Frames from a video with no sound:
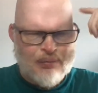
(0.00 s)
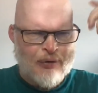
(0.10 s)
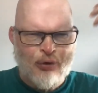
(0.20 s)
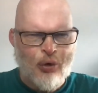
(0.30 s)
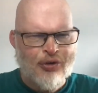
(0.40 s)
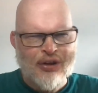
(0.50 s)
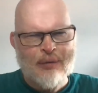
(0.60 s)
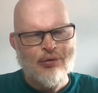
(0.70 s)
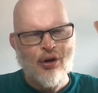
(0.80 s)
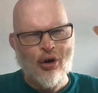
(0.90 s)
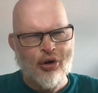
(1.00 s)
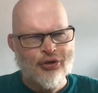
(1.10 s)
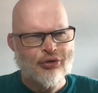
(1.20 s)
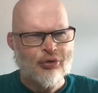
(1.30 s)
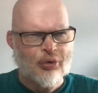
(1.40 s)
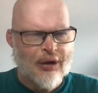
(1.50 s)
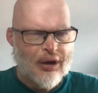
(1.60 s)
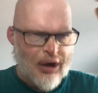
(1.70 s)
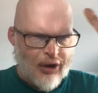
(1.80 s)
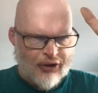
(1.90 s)
before seemed odd, or
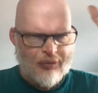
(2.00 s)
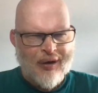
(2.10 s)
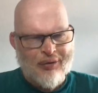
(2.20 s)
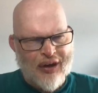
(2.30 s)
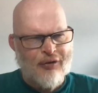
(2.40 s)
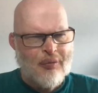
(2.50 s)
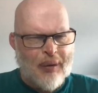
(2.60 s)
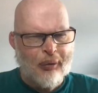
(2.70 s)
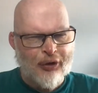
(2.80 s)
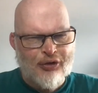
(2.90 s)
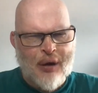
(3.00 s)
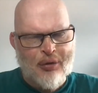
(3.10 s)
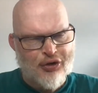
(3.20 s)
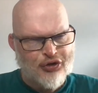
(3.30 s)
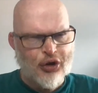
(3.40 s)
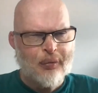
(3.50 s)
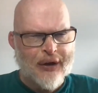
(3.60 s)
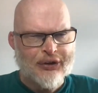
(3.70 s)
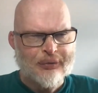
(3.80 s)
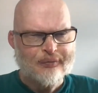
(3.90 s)
sometimes even people describe as
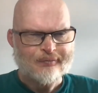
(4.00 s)
stupid.